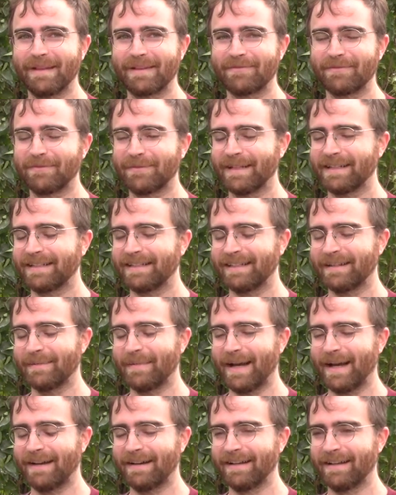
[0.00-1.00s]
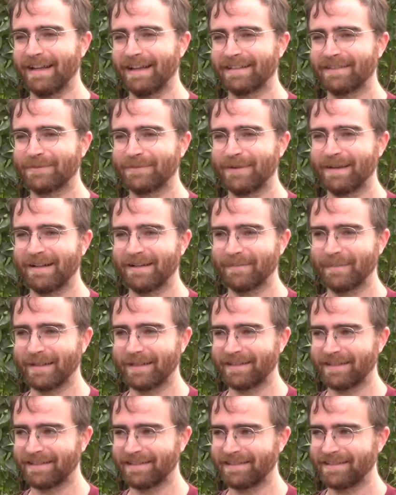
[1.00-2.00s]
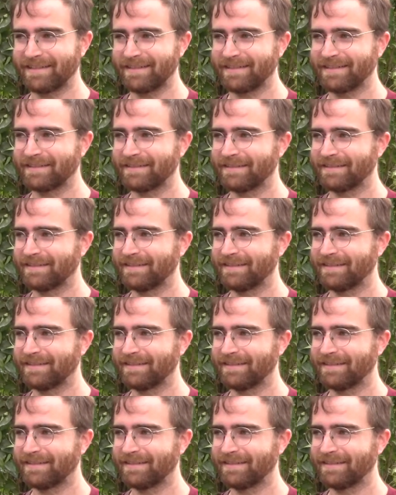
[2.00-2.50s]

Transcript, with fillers: conflicted about it as well because,